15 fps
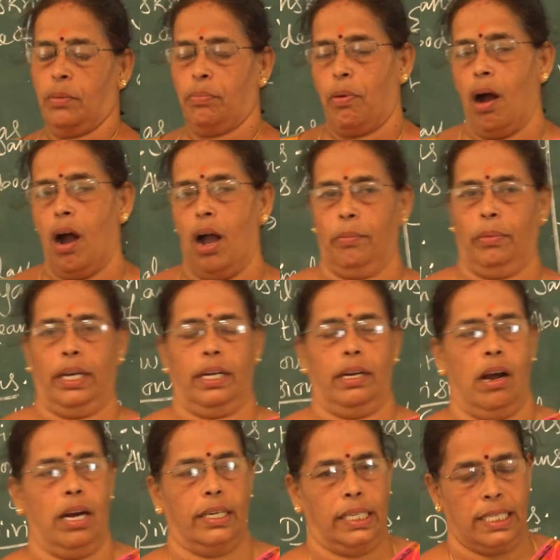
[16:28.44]
Pamir
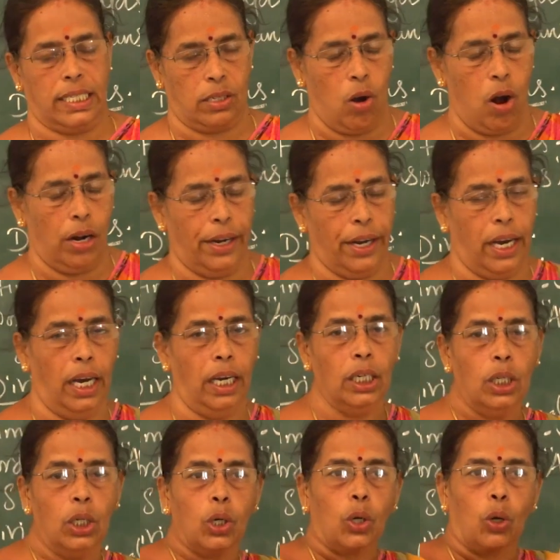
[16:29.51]
knot is called the
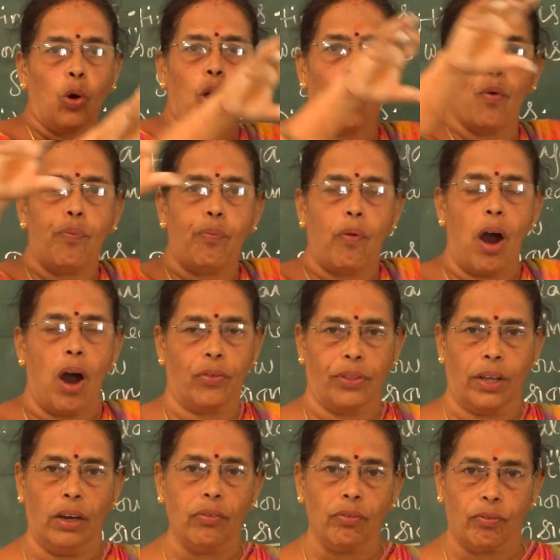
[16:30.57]
roof of
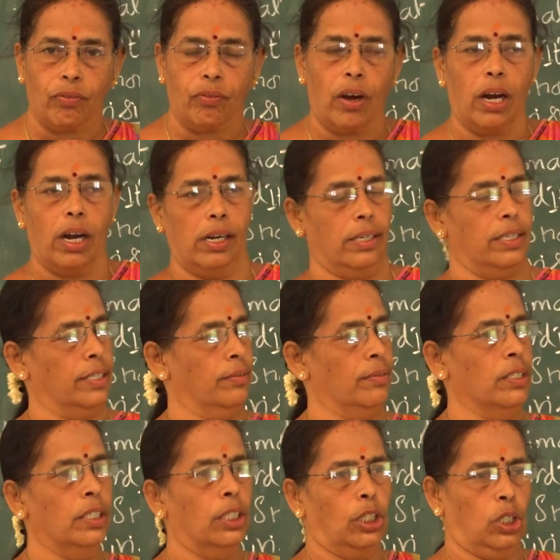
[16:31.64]
the world.
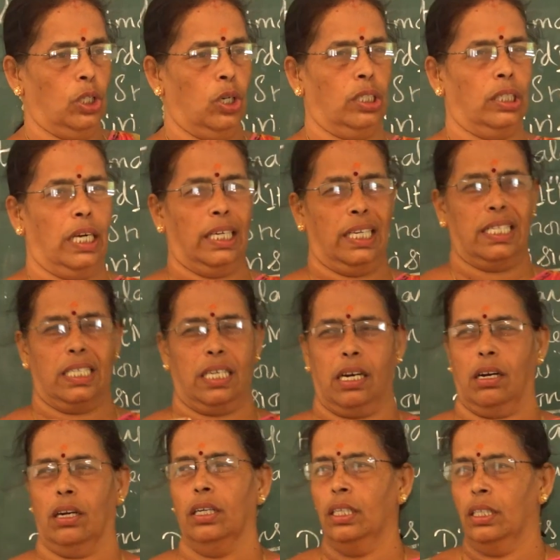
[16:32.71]
You know, that is
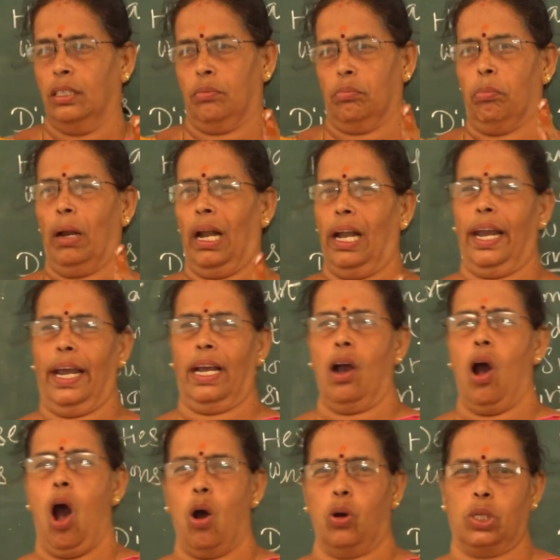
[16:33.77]
building
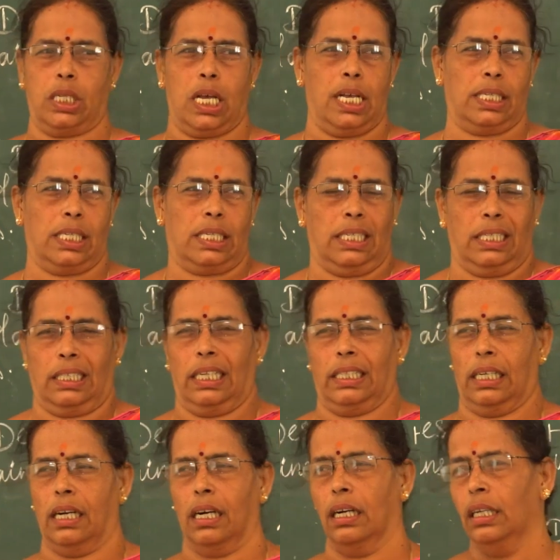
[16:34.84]
houses
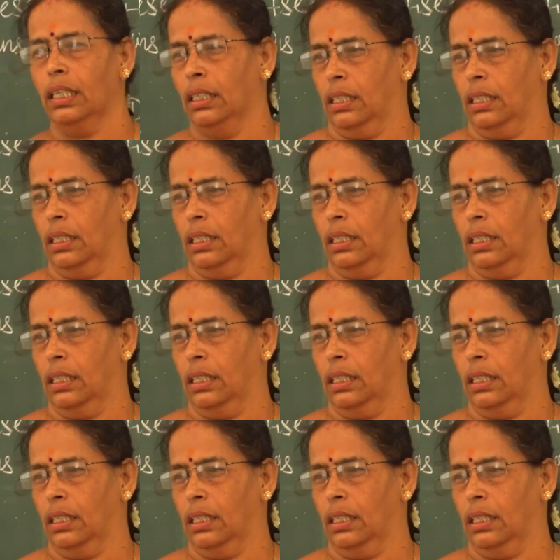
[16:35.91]
that are